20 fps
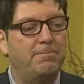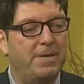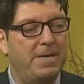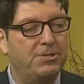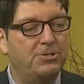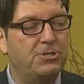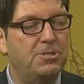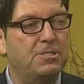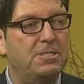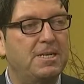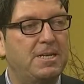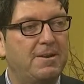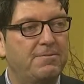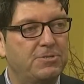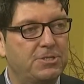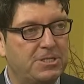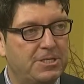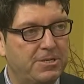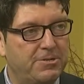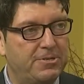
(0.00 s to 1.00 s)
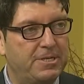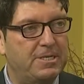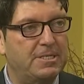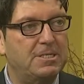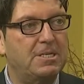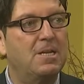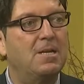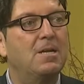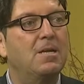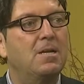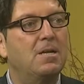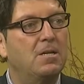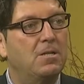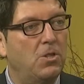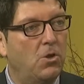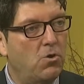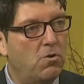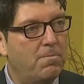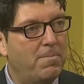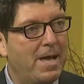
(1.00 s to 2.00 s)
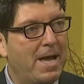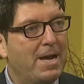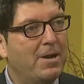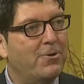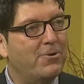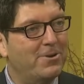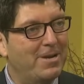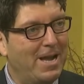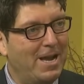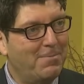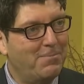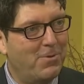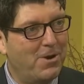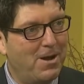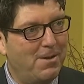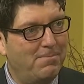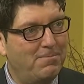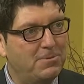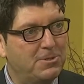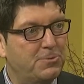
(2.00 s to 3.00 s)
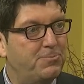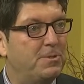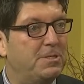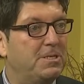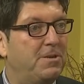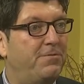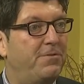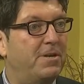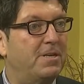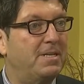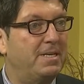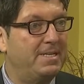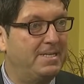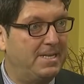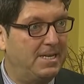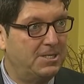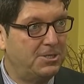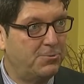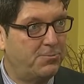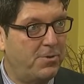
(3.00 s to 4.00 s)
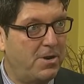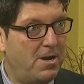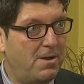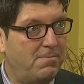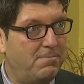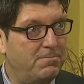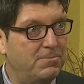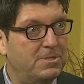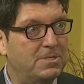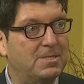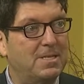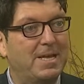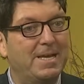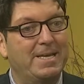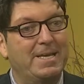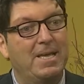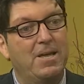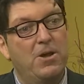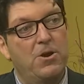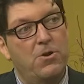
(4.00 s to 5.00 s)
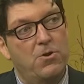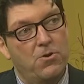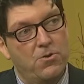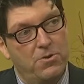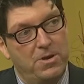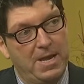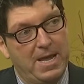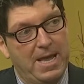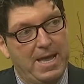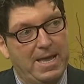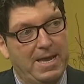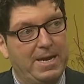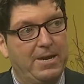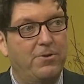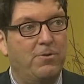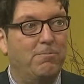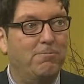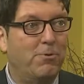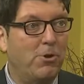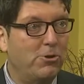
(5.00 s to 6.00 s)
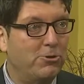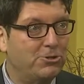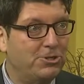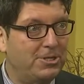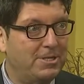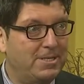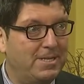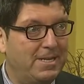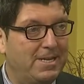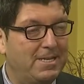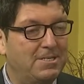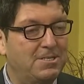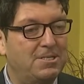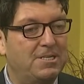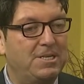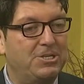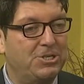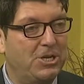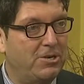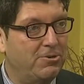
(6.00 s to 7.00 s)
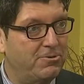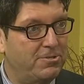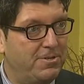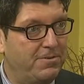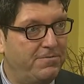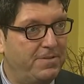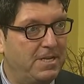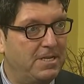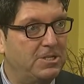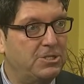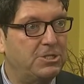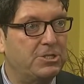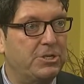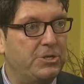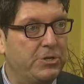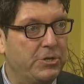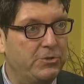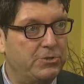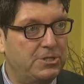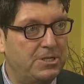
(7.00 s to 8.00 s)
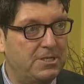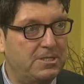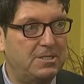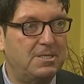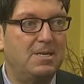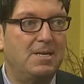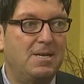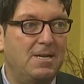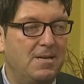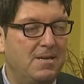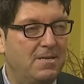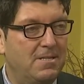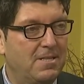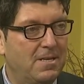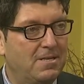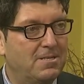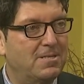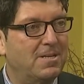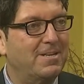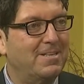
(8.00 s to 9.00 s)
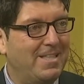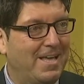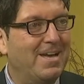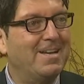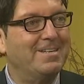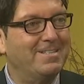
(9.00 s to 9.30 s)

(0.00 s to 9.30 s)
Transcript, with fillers: patients that have serious lower back or neck problems, specifically disc problems mm-hmm. like herniated or bulging disc, degenerative disc, stenosis, things like that.